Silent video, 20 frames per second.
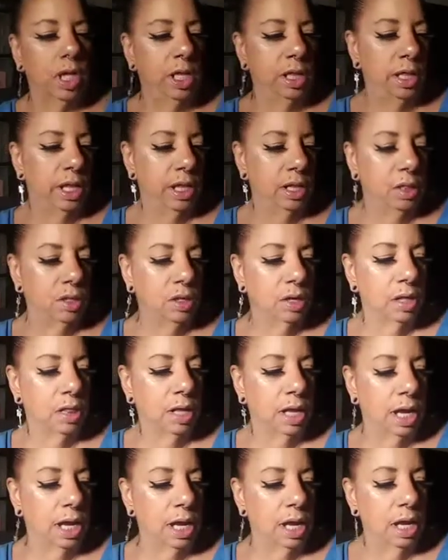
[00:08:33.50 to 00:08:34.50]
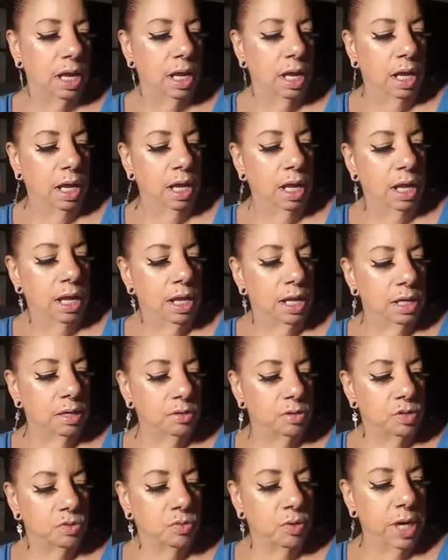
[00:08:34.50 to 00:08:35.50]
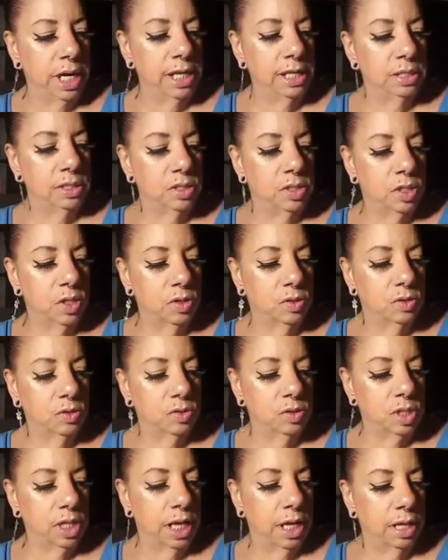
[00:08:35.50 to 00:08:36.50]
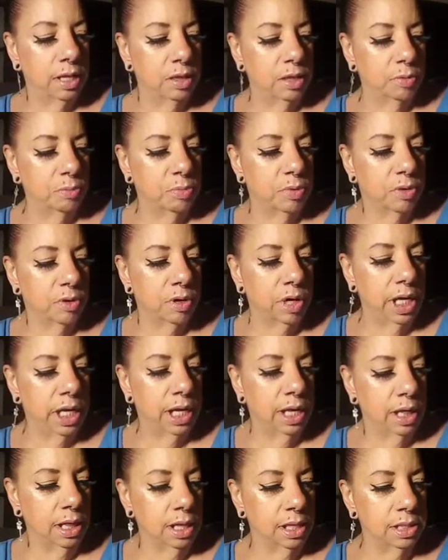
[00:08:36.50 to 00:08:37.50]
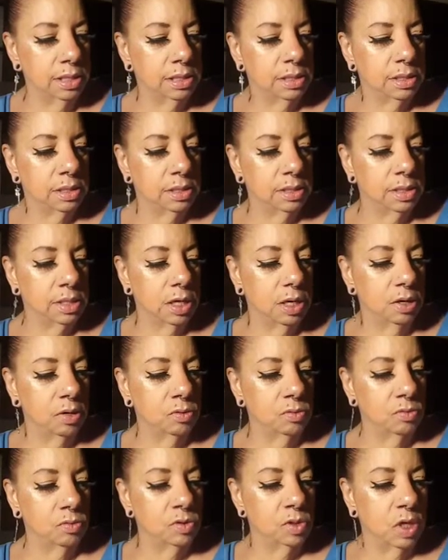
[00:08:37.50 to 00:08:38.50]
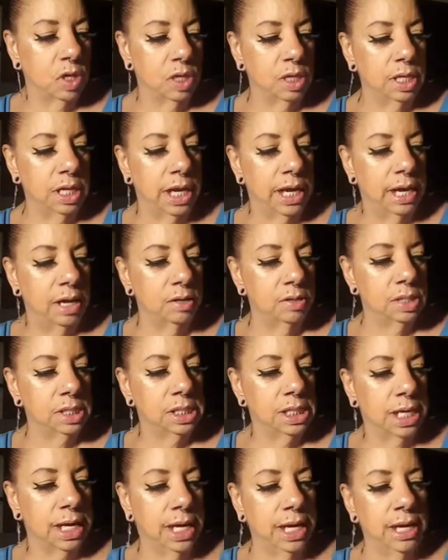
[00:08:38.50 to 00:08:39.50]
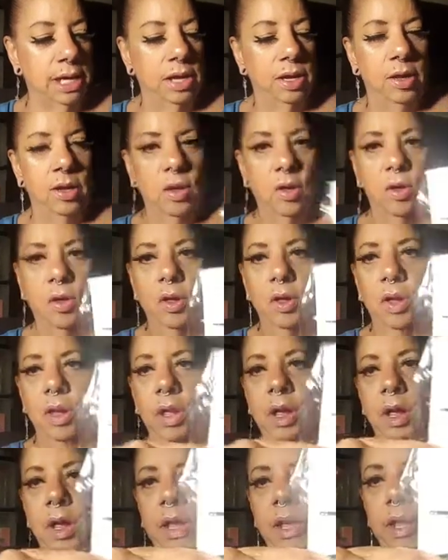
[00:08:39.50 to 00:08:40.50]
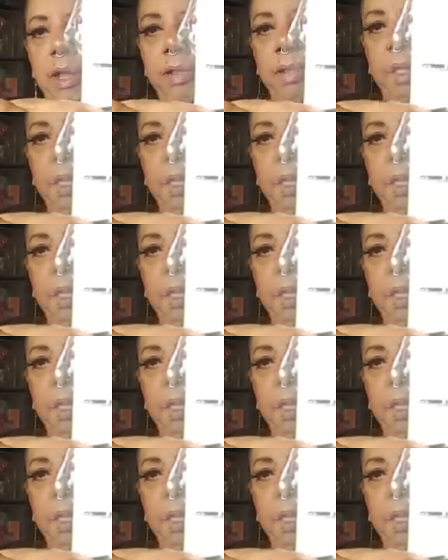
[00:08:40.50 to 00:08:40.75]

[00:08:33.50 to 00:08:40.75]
and they look like it's rhinestones and the borealis stones on the outside. And